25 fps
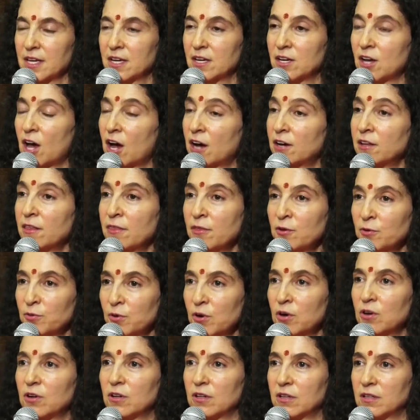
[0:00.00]
Not in the
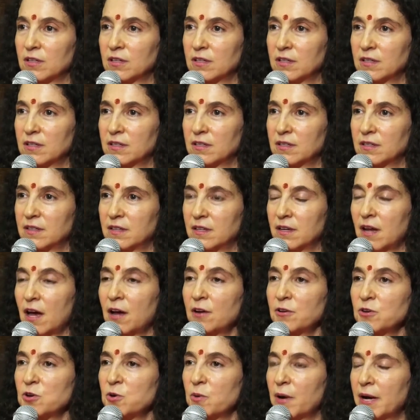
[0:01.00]
role,
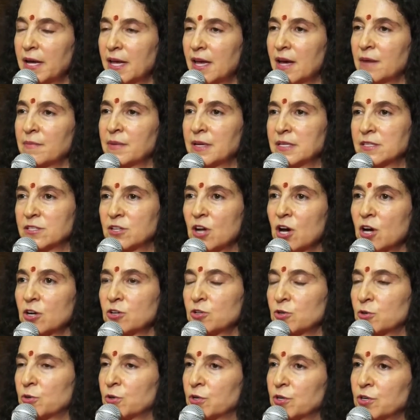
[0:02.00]
not who I am as
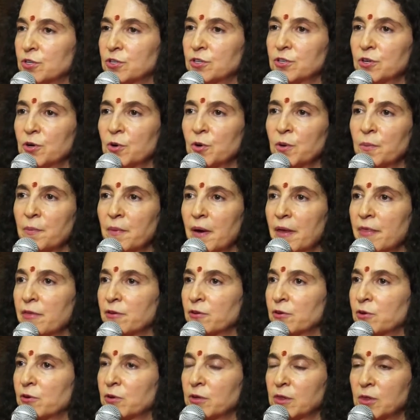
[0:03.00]
doctor or cook or
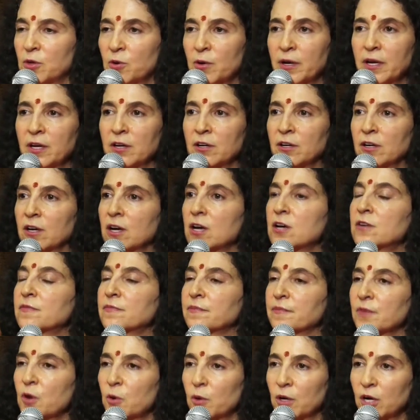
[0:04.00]
mother or lawyer
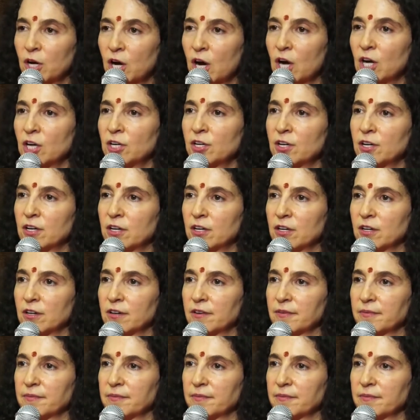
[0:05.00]
or gardener,